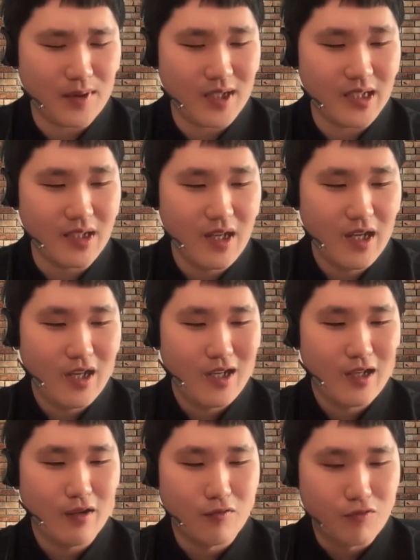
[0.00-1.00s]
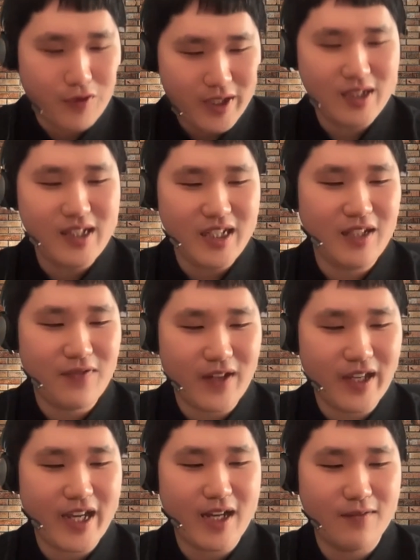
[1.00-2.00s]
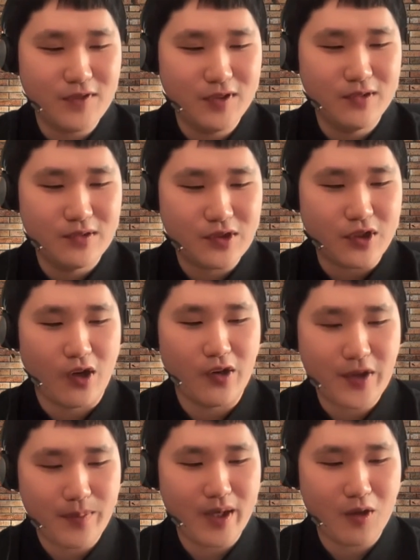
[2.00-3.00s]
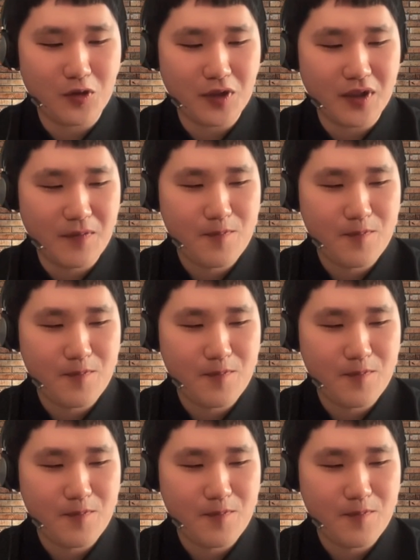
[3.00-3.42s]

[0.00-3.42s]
But really, if I have to talk about